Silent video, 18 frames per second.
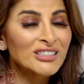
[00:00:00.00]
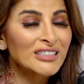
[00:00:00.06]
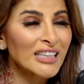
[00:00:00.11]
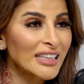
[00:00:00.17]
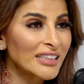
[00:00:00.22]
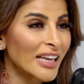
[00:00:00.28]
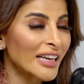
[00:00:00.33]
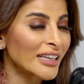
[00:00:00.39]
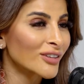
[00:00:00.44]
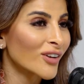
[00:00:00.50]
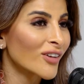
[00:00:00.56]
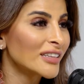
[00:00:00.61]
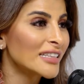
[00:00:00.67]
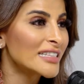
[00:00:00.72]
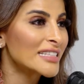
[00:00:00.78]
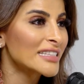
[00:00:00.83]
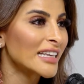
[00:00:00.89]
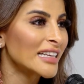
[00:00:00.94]
daylight and all
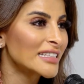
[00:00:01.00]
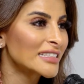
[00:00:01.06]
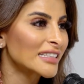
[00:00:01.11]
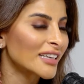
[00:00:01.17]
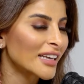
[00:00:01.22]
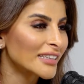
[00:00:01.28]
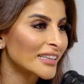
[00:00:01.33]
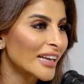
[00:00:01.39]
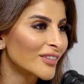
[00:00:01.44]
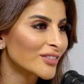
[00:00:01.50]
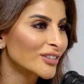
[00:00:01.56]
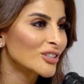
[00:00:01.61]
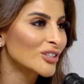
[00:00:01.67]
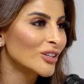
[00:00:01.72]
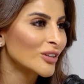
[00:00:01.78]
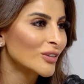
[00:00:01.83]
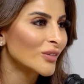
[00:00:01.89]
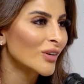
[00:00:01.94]
these things that I never
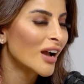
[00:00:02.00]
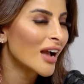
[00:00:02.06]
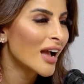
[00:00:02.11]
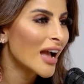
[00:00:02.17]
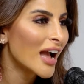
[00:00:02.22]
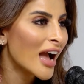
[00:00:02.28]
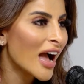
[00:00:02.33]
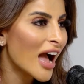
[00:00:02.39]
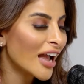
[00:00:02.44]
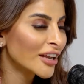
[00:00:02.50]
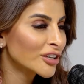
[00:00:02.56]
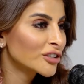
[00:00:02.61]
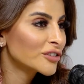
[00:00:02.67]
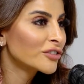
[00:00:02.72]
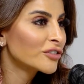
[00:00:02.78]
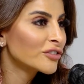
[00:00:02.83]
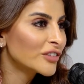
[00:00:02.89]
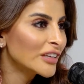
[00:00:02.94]
knew I could
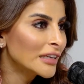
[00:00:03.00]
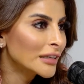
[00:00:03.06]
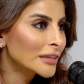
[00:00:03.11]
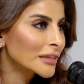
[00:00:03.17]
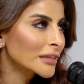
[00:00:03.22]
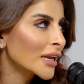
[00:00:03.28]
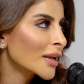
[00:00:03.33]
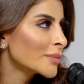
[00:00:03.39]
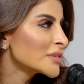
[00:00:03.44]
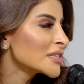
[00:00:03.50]
feel, and I'm